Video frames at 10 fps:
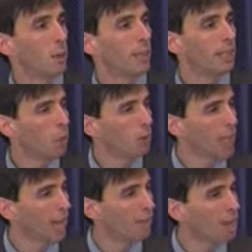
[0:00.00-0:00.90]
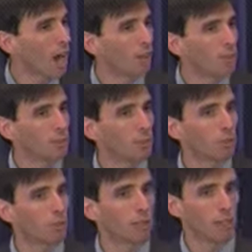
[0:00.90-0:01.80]
We need only have
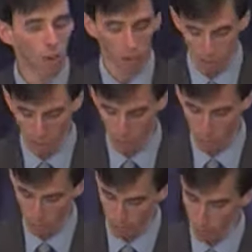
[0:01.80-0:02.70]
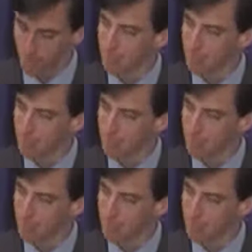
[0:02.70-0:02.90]
confidence in ourselves.